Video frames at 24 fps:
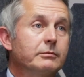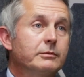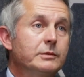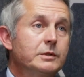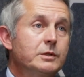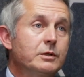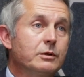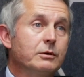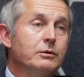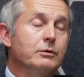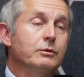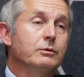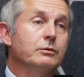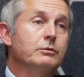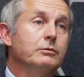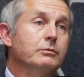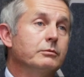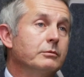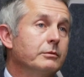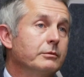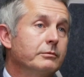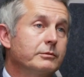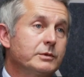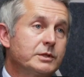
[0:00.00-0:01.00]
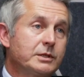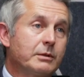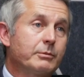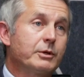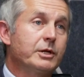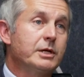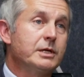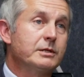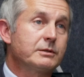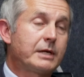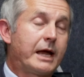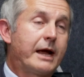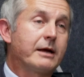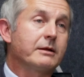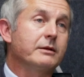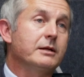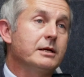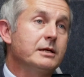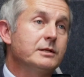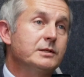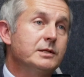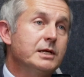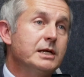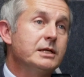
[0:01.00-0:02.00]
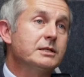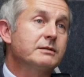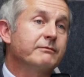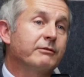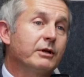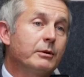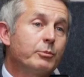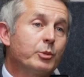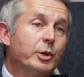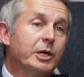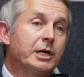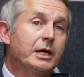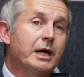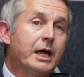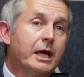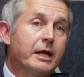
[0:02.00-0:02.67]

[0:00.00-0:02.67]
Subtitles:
to some of these seats flipping.